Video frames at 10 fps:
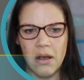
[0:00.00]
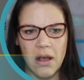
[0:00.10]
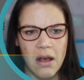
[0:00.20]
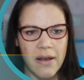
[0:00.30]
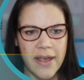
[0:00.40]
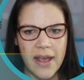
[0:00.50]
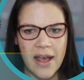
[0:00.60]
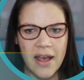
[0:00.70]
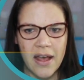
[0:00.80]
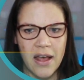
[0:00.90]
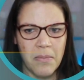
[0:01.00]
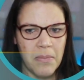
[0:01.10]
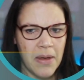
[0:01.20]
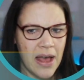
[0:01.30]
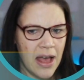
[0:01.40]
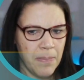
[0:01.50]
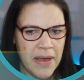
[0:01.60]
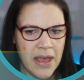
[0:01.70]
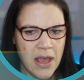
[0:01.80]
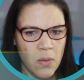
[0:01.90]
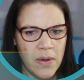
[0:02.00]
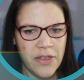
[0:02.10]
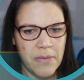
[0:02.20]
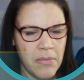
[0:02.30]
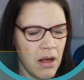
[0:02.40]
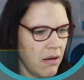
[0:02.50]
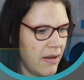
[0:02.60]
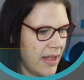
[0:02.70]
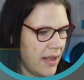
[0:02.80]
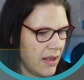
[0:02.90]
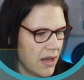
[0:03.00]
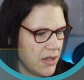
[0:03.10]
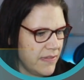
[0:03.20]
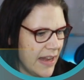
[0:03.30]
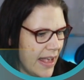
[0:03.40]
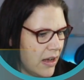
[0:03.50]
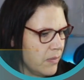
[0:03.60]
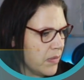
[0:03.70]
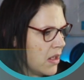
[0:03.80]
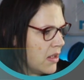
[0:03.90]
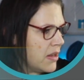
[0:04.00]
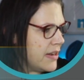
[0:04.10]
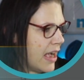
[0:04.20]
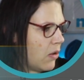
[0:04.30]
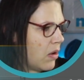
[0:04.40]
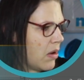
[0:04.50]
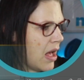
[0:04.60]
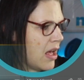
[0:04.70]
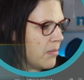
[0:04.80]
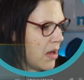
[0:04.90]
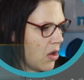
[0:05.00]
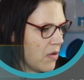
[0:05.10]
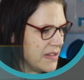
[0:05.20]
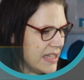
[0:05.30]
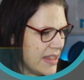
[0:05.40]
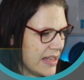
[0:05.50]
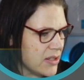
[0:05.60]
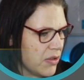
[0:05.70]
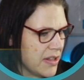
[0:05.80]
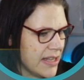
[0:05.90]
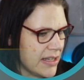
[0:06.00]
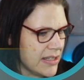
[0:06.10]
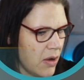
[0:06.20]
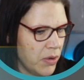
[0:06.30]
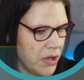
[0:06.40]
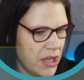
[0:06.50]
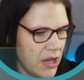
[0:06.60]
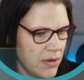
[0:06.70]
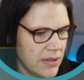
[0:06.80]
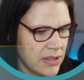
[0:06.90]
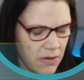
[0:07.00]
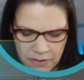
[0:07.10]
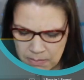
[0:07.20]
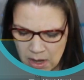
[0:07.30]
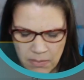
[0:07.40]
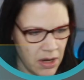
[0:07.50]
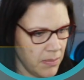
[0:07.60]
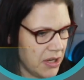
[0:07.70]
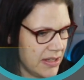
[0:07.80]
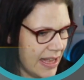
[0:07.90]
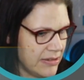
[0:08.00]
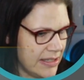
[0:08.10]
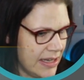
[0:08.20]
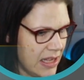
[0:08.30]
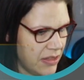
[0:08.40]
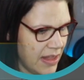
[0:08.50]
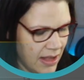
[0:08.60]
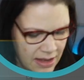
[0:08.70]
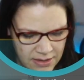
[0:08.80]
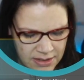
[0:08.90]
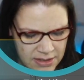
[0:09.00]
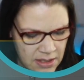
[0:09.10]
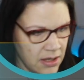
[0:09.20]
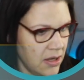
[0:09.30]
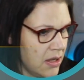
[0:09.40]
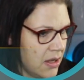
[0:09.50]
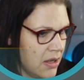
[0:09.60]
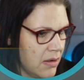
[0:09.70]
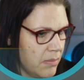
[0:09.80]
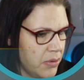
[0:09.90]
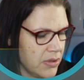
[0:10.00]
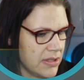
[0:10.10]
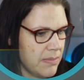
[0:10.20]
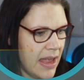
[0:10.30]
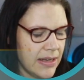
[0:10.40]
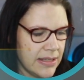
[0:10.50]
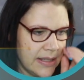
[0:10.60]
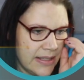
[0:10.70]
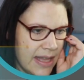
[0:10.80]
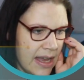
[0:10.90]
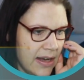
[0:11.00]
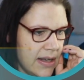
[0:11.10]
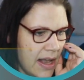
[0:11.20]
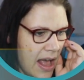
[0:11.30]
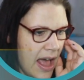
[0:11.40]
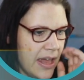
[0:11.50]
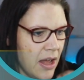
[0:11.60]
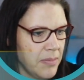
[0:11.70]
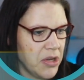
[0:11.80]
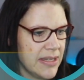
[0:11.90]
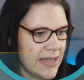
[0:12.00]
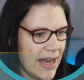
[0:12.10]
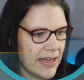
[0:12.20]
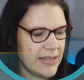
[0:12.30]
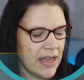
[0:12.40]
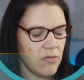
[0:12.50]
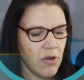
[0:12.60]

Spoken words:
I am happy with my kind of layout. Now, obviously that's not the text that I want to use. So for the moment, I'm going to now delete that and just put some X's there. And I'm going to select it.